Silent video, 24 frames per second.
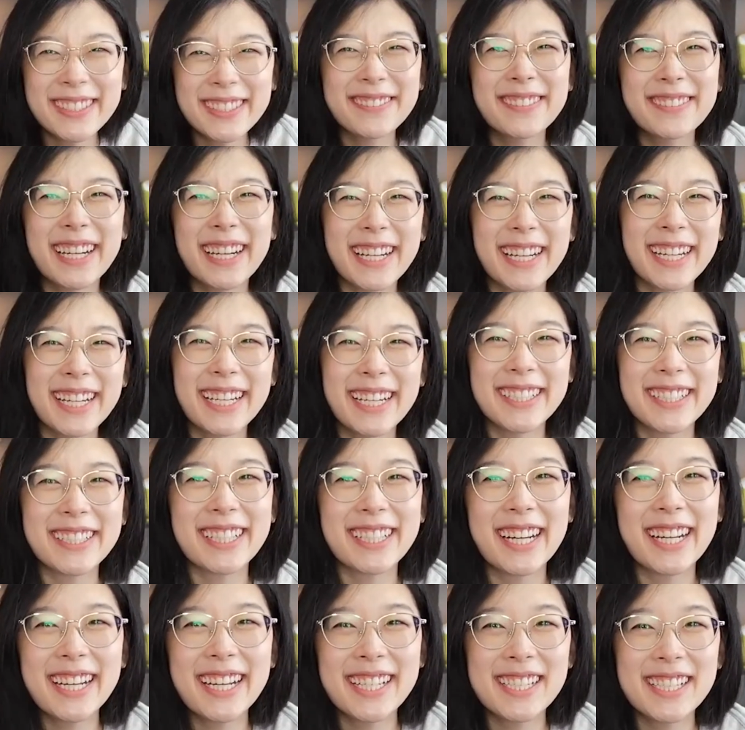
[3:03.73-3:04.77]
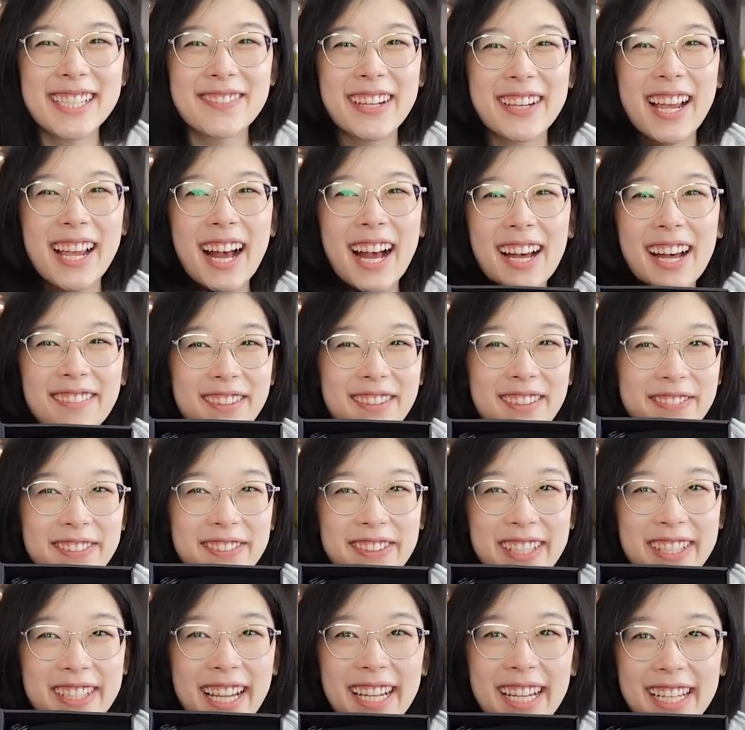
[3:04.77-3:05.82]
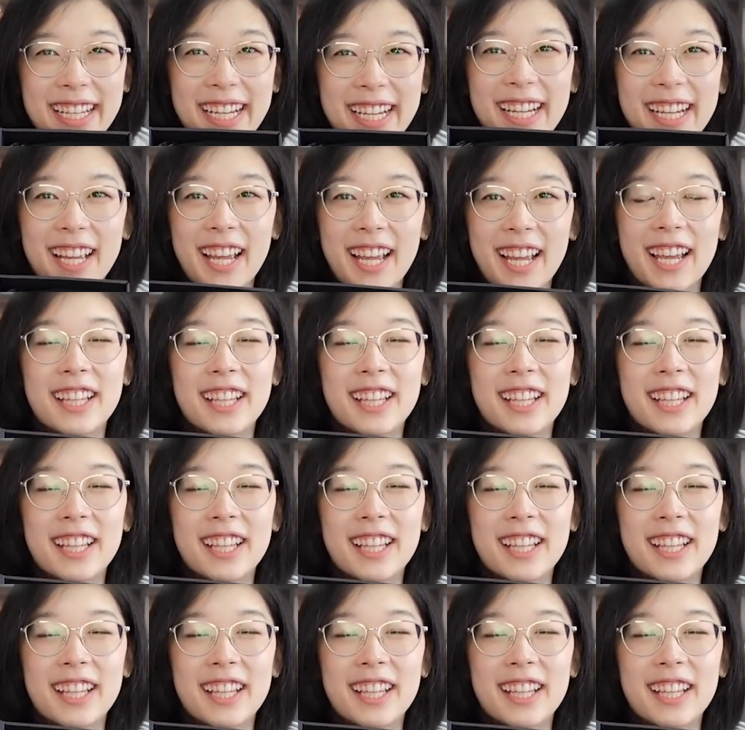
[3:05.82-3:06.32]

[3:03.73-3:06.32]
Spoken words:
for right here, guys, we have the Blue Yeti.